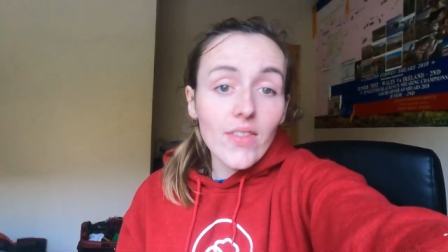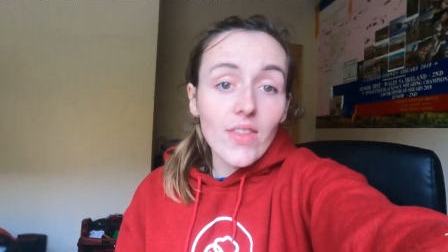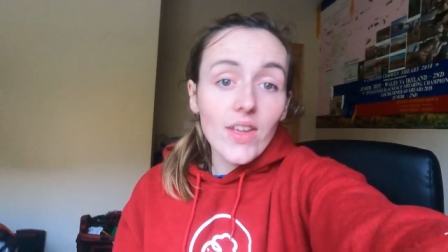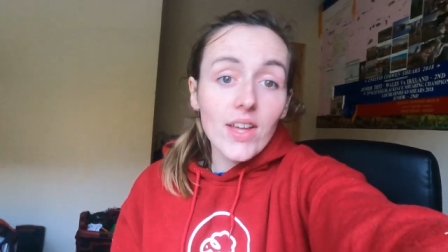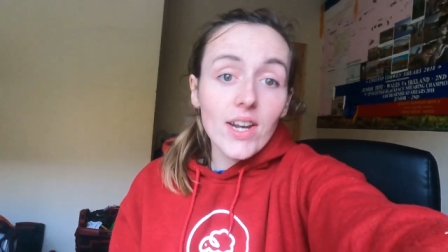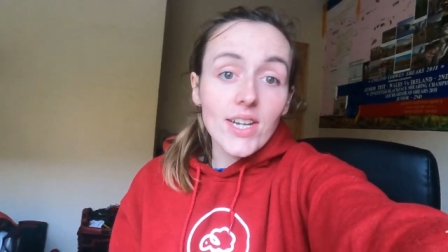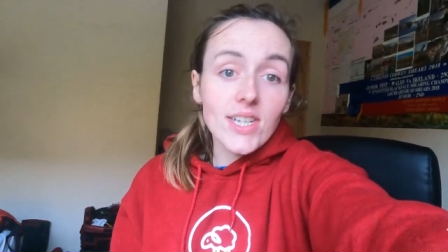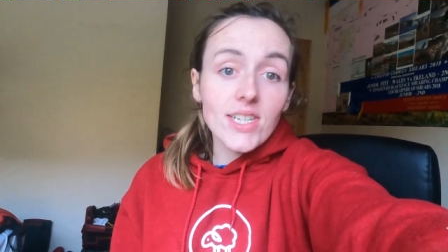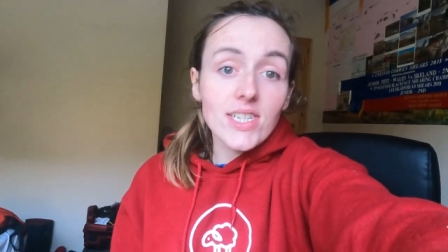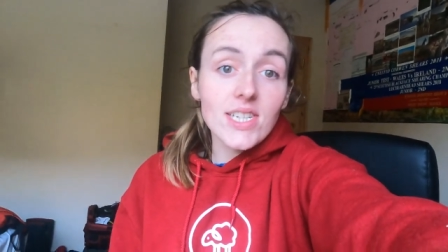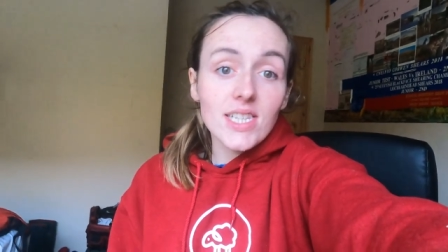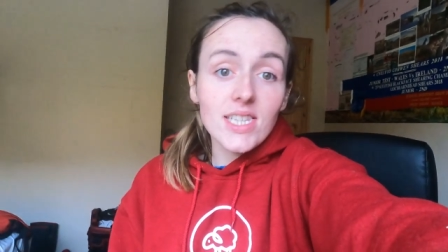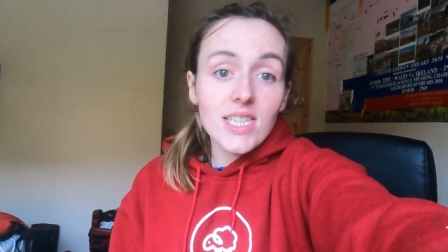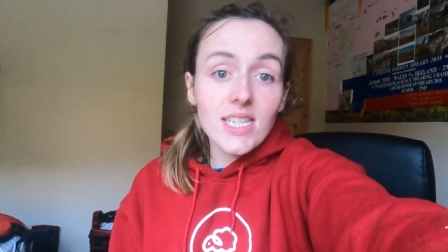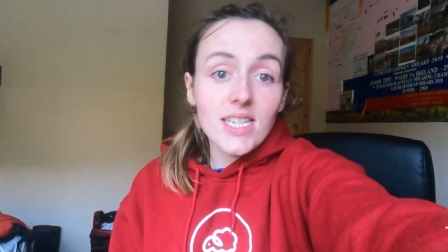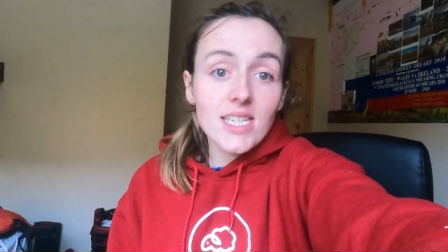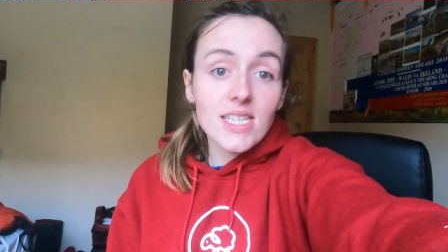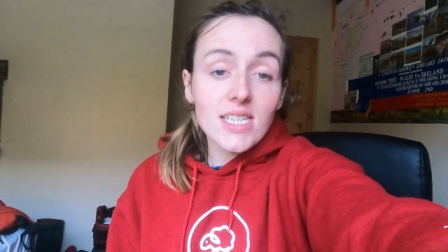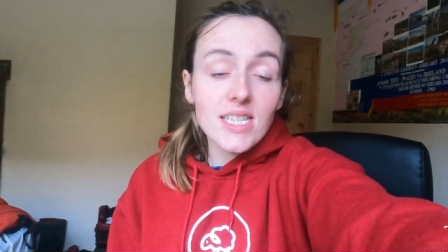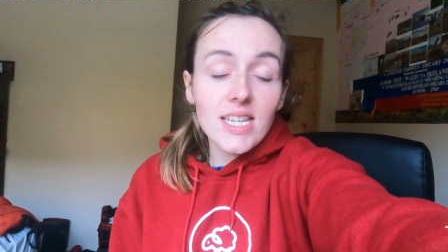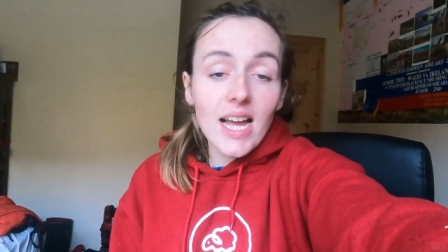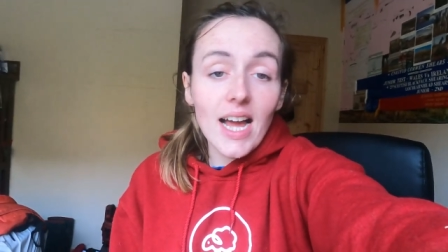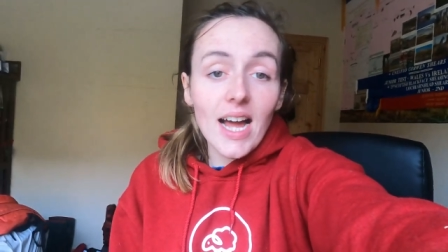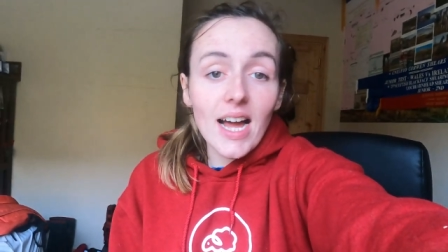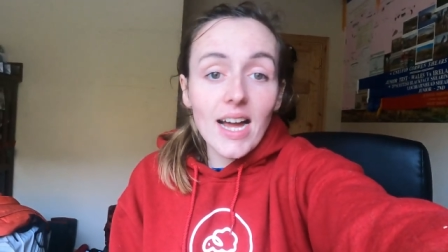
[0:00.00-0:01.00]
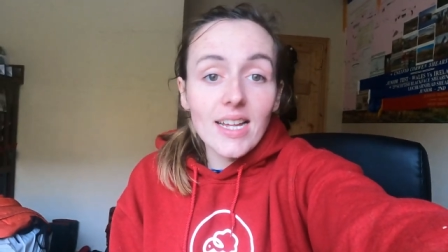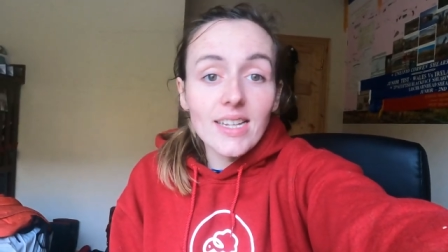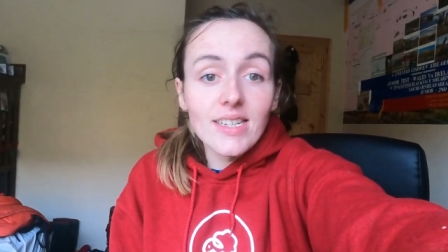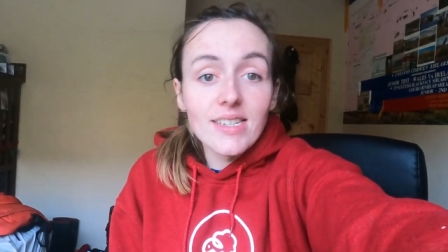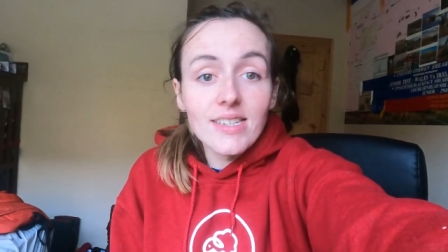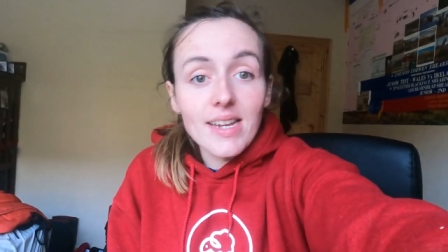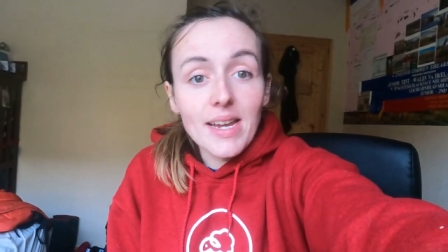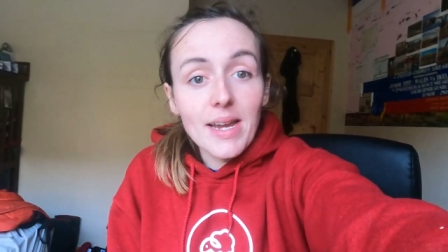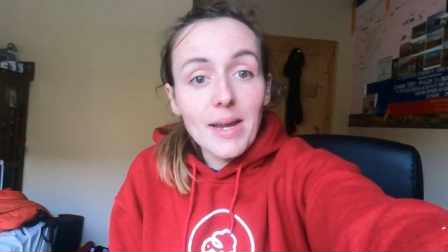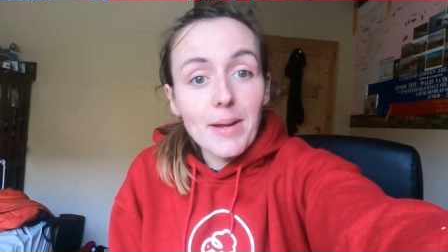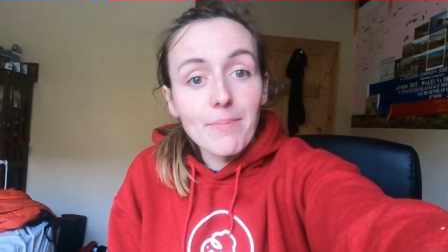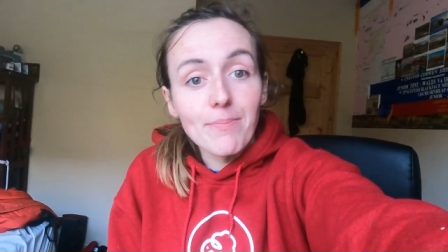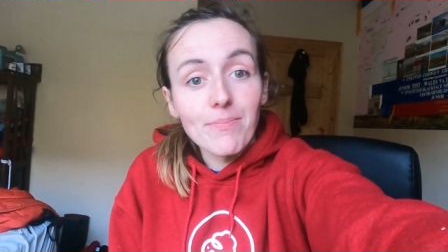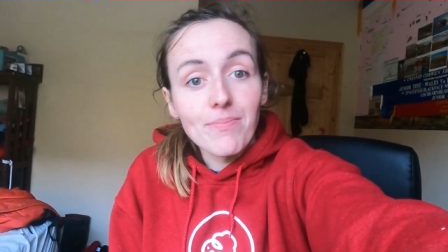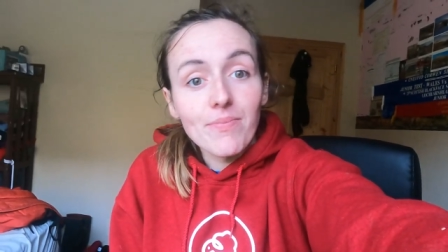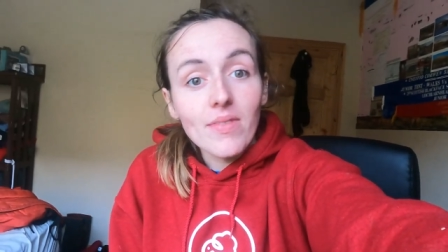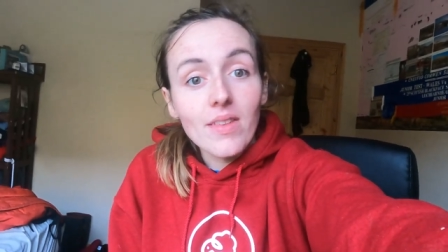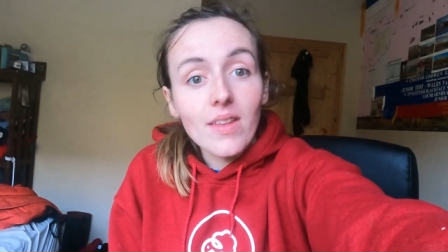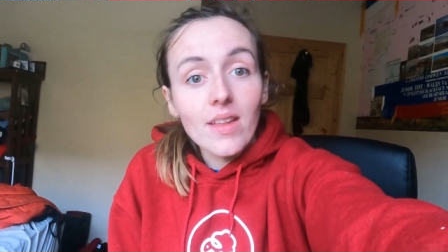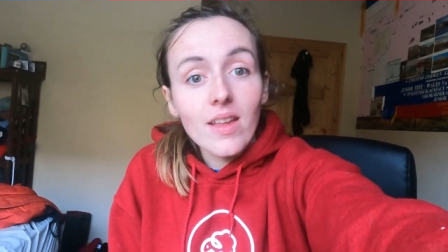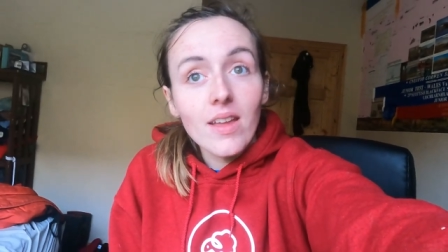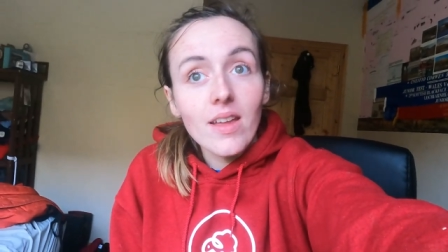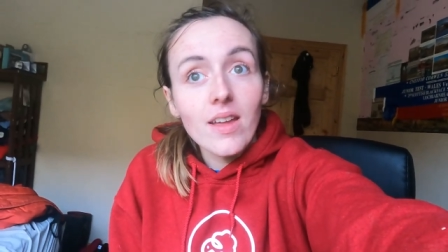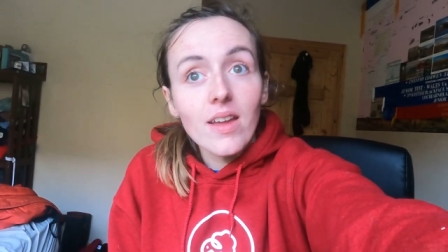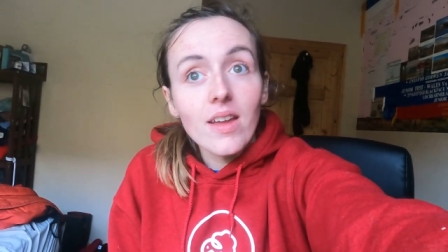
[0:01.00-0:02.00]
that I did this and um,
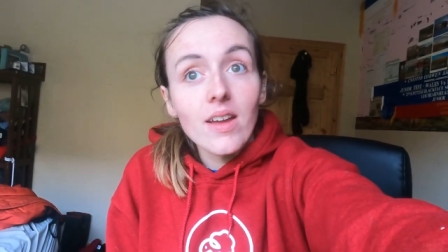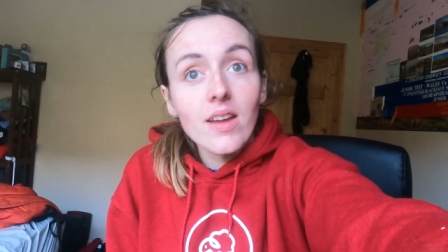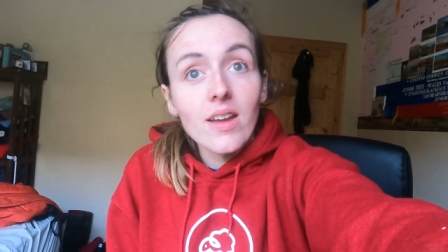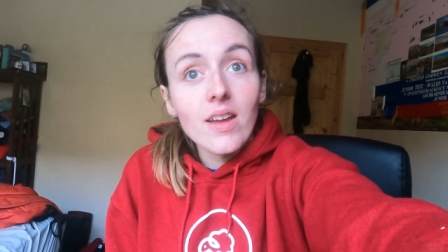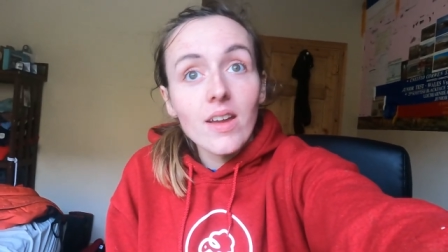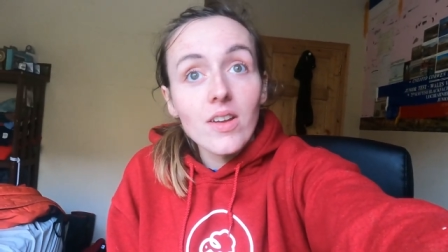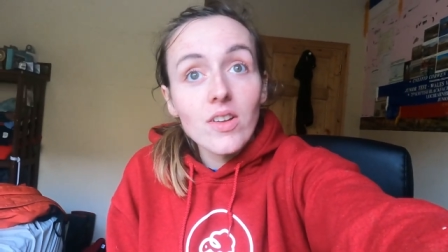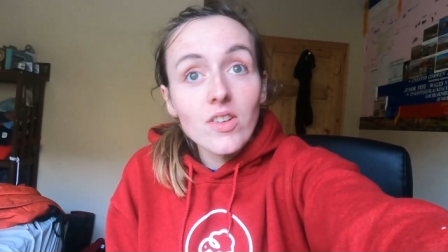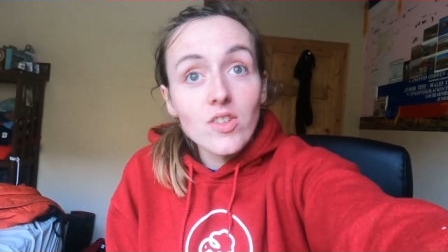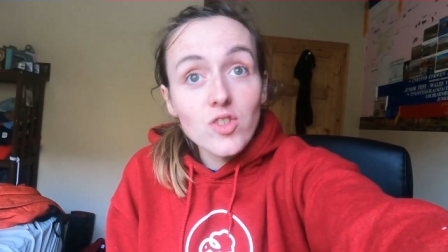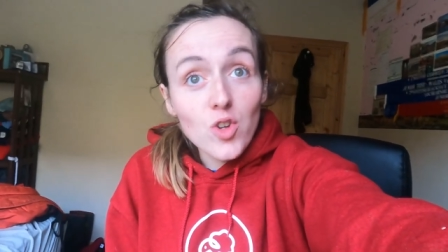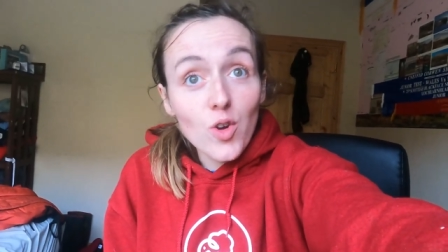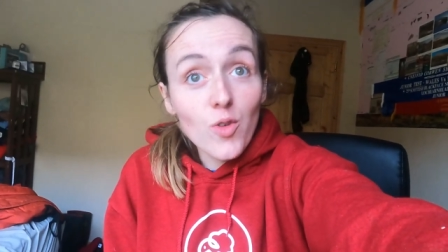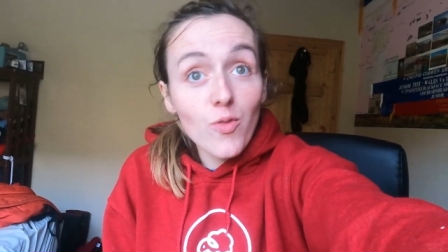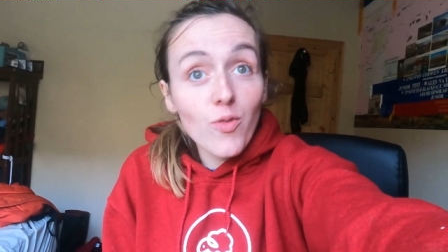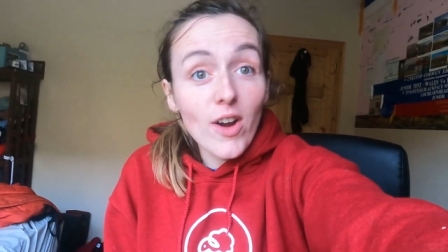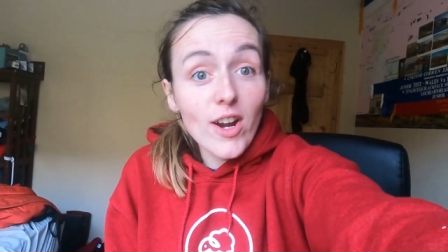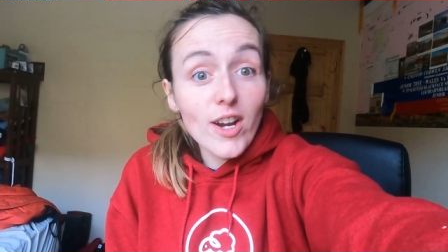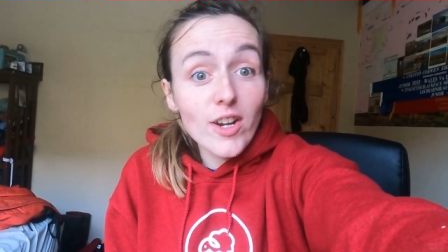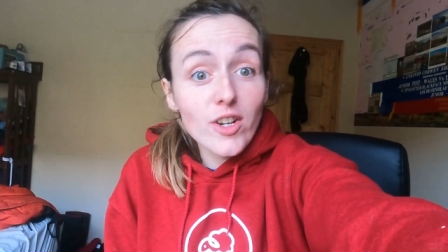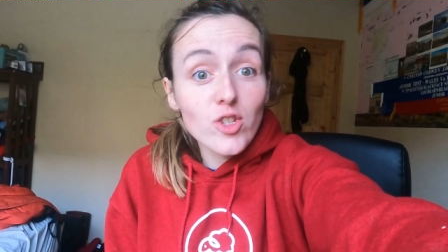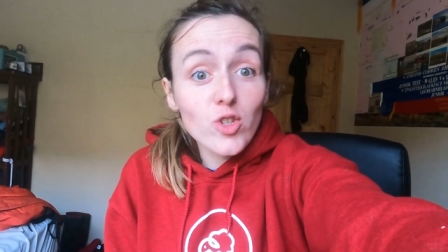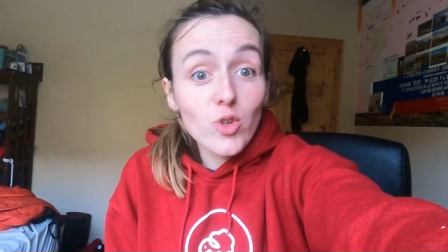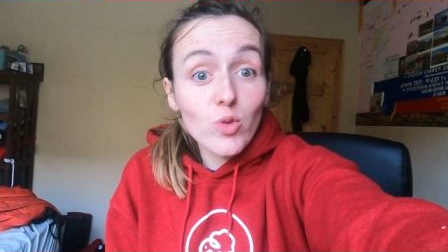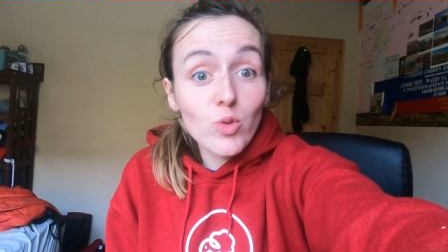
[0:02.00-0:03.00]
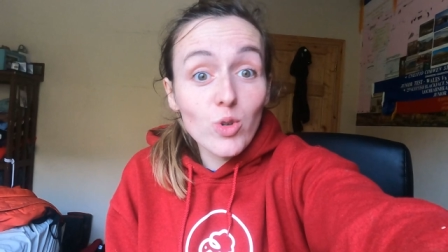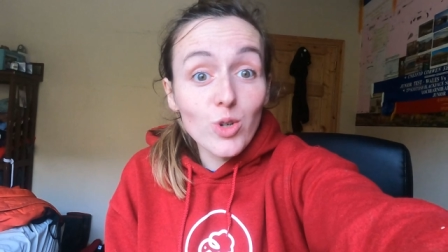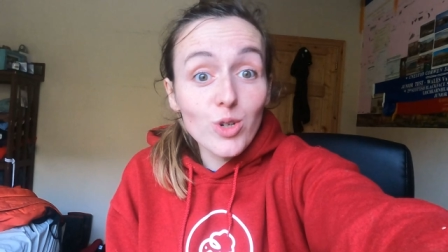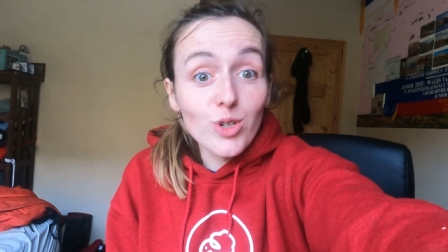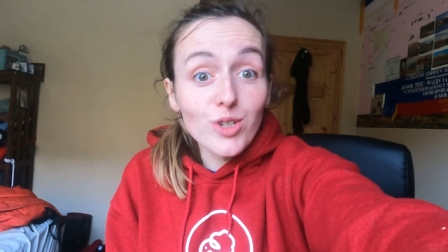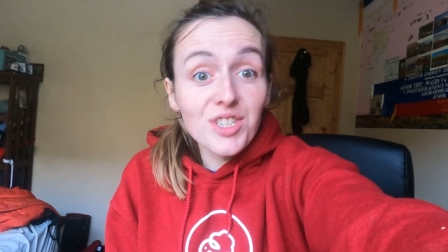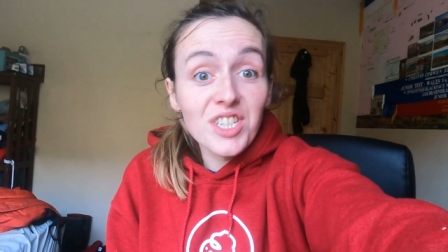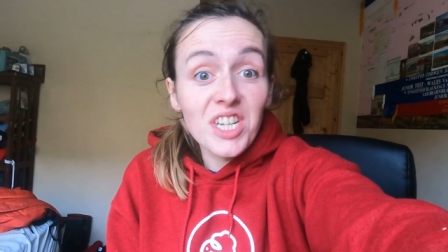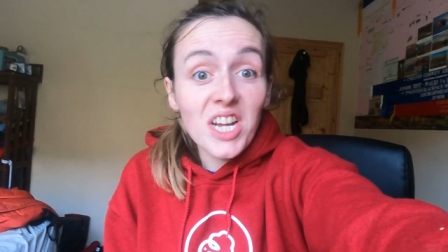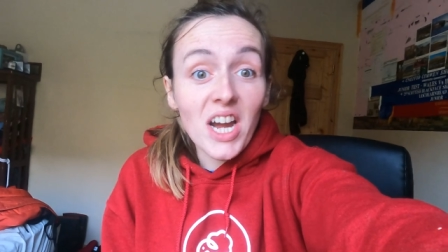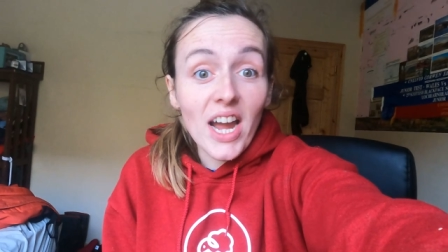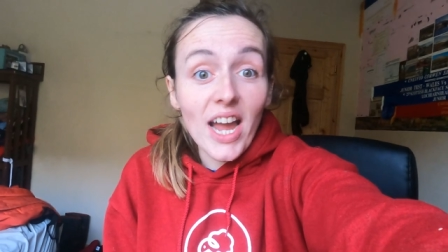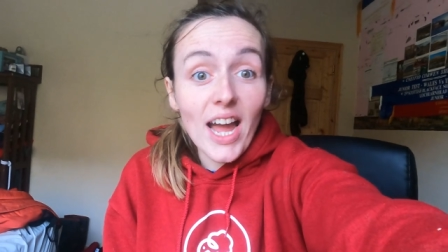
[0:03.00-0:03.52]
so far, so good.